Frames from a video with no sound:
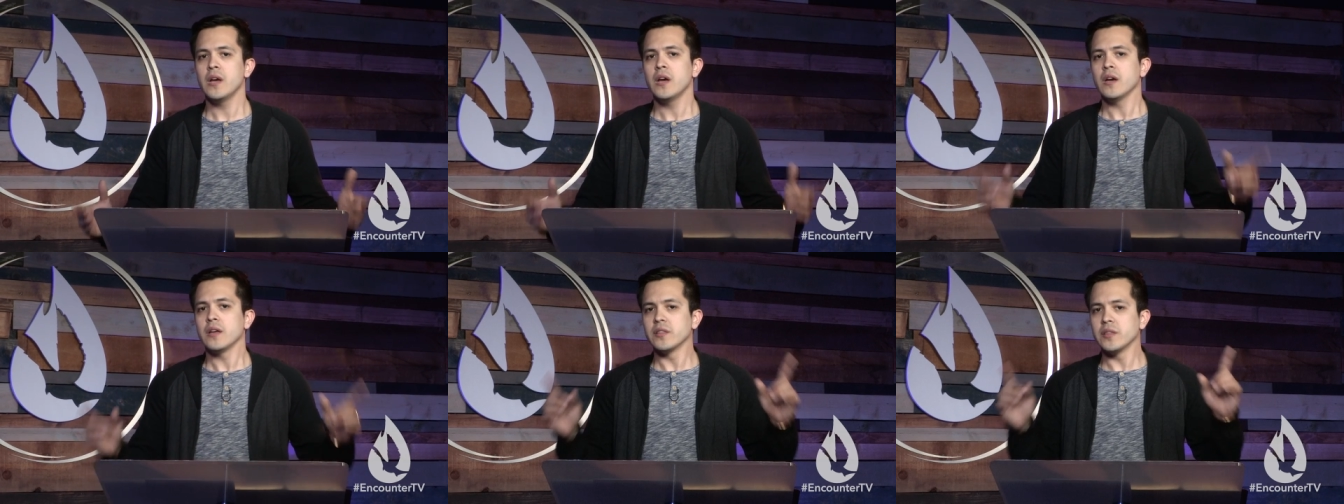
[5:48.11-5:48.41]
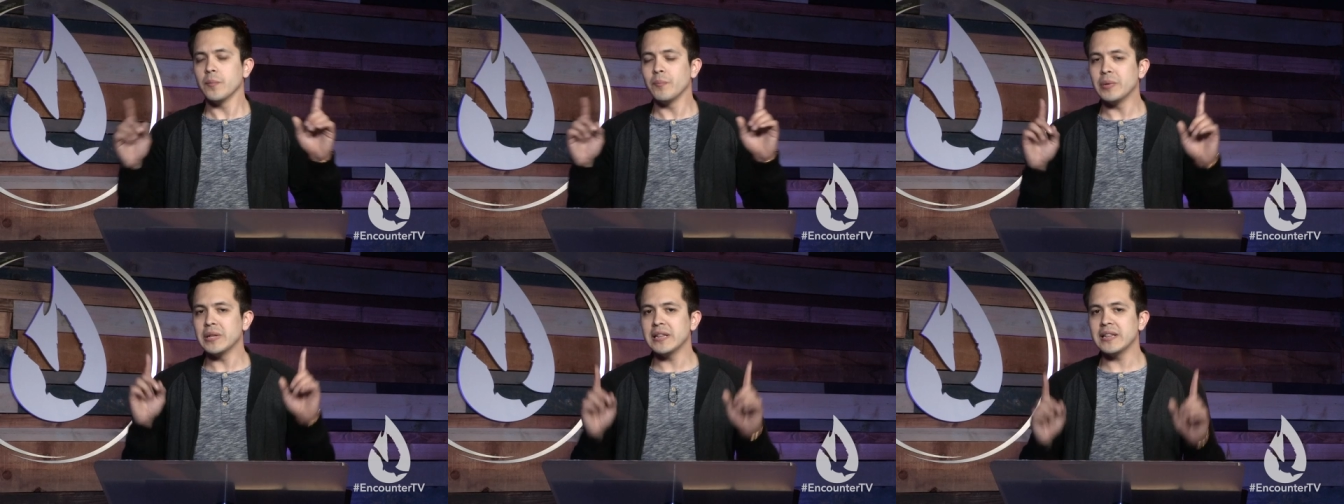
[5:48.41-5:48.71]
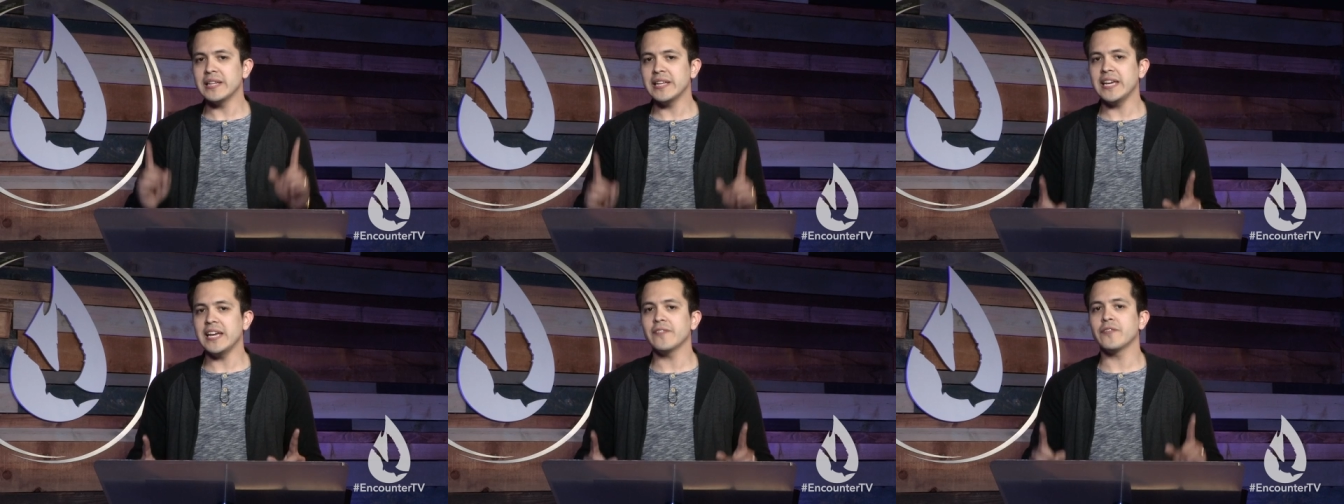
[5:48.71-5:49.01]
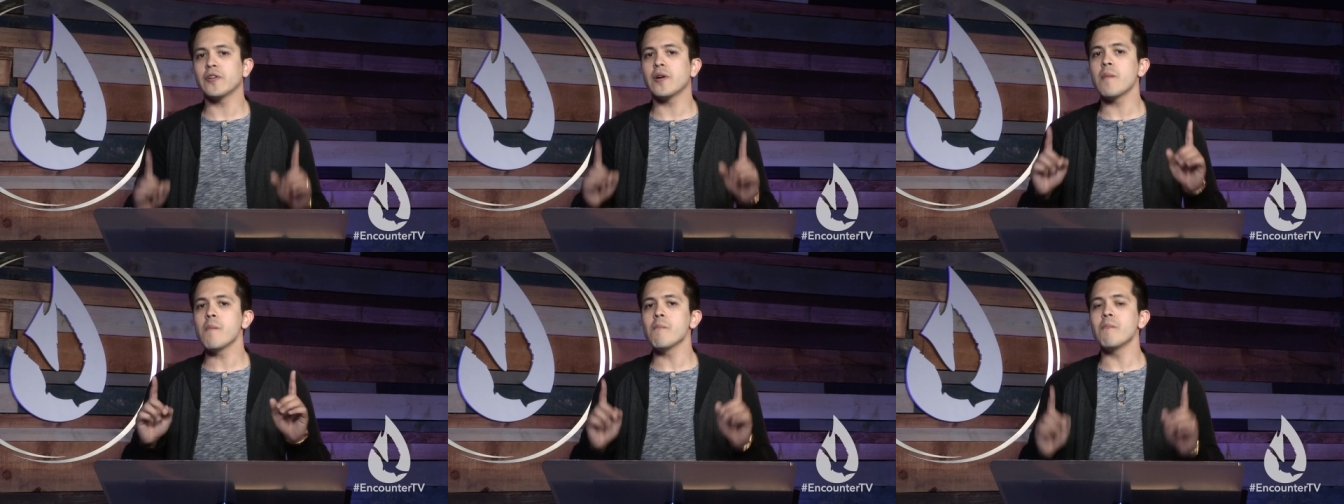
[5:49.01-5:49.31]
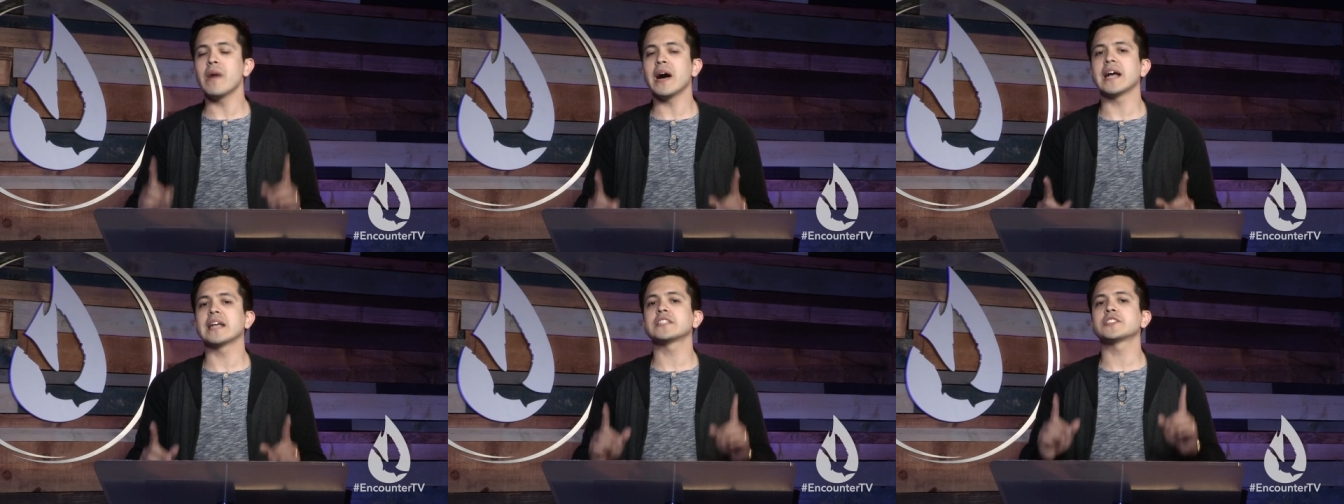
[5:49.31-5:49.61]
The believer
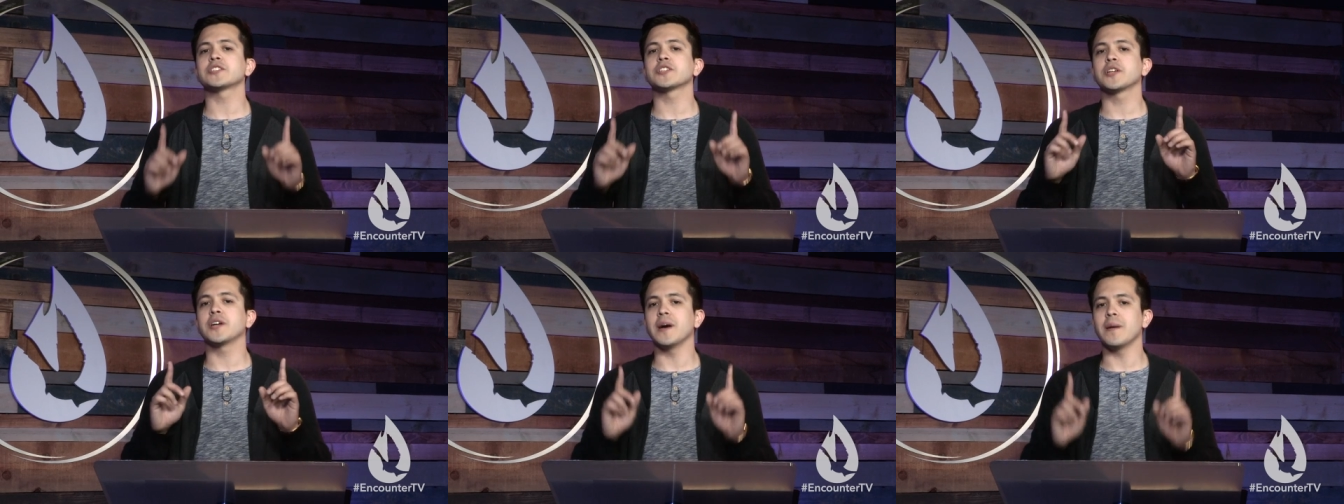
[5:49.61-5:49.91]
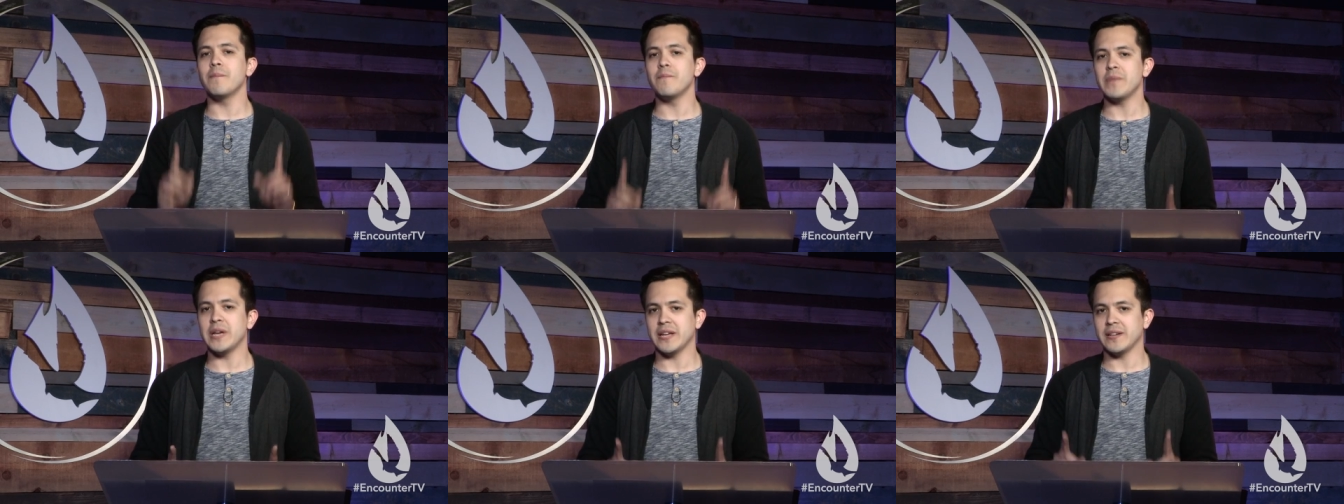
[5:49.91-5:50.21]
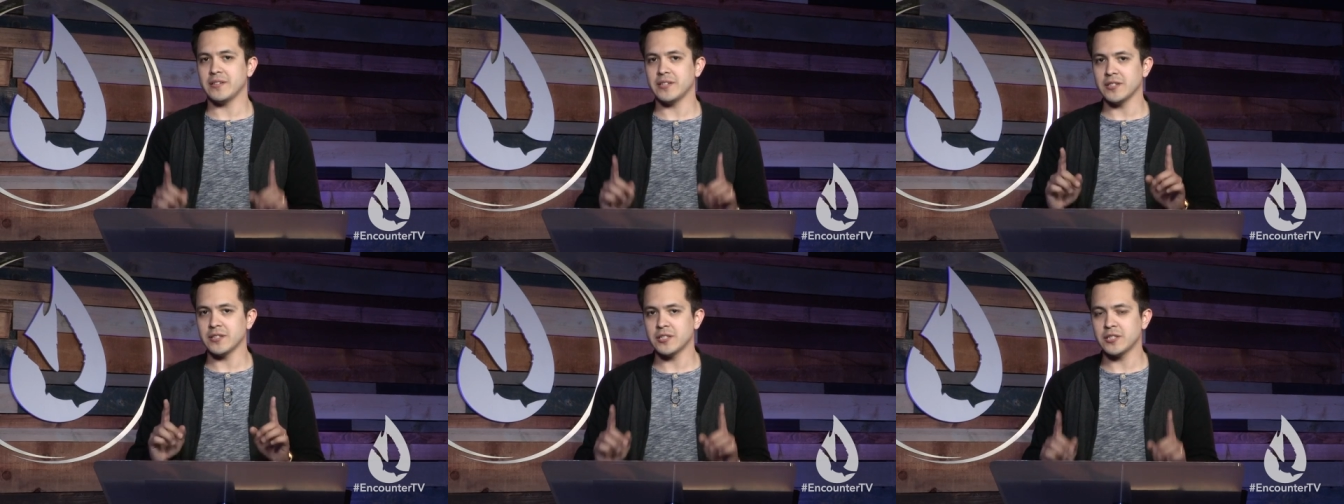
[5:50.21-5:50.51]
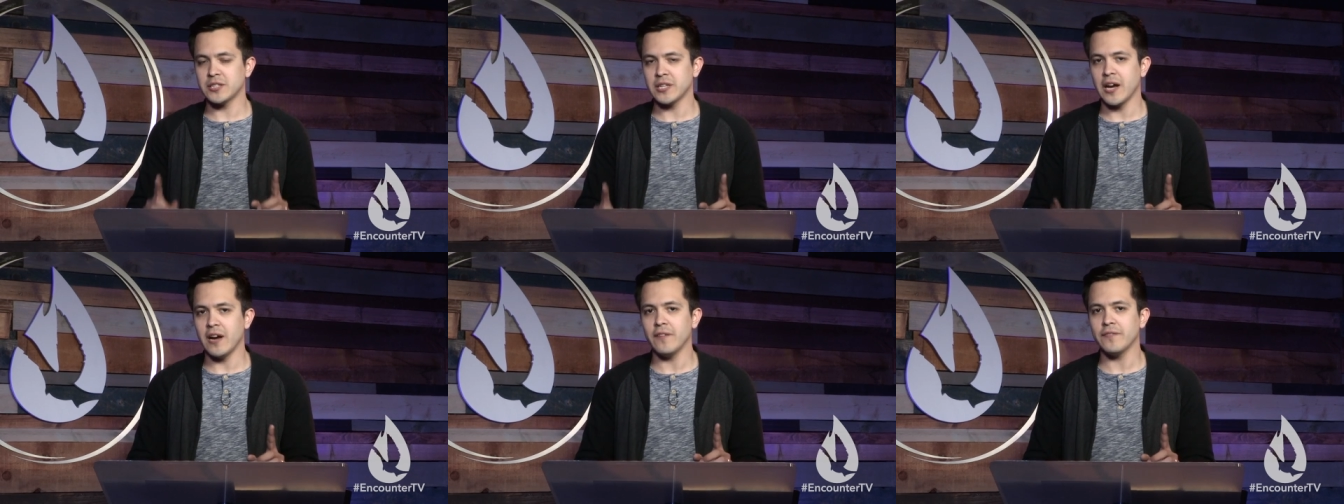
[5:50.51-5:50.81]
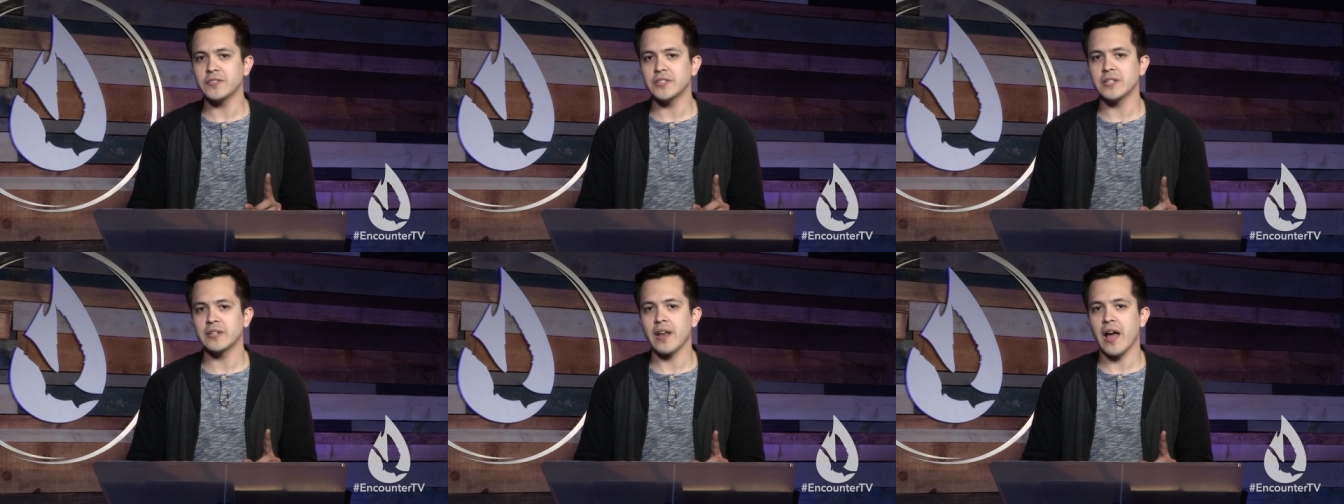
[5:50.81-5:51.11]
must commit to
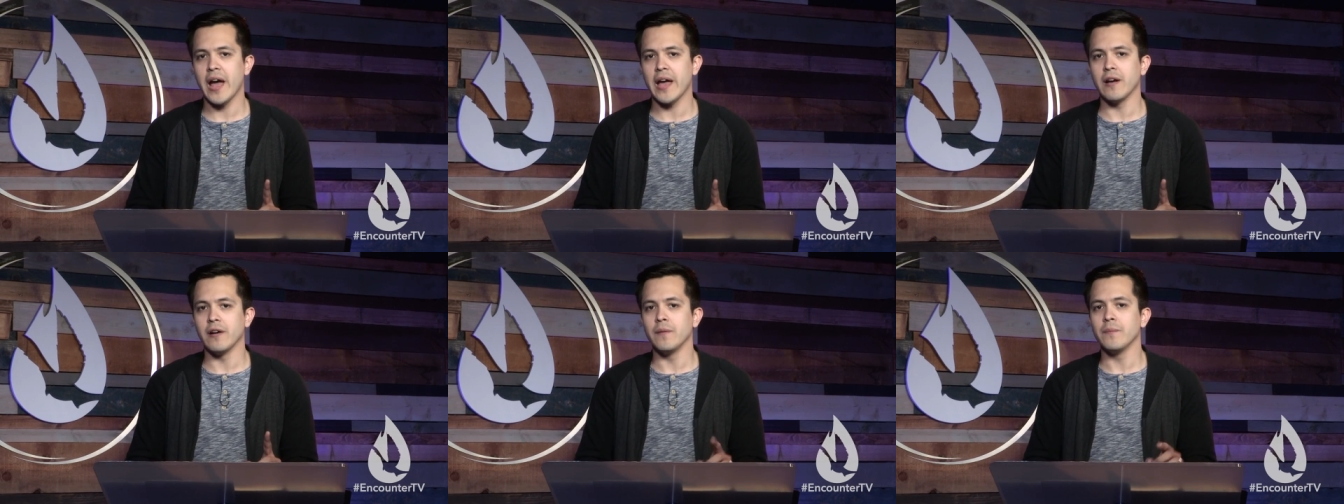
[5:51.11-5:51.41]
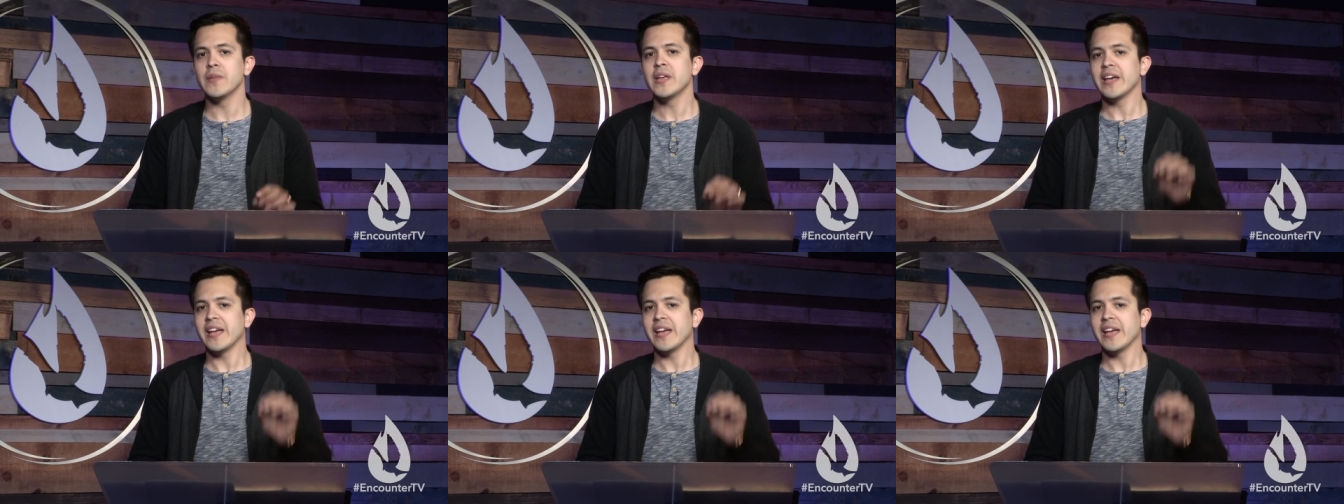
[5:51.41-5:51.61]
self denial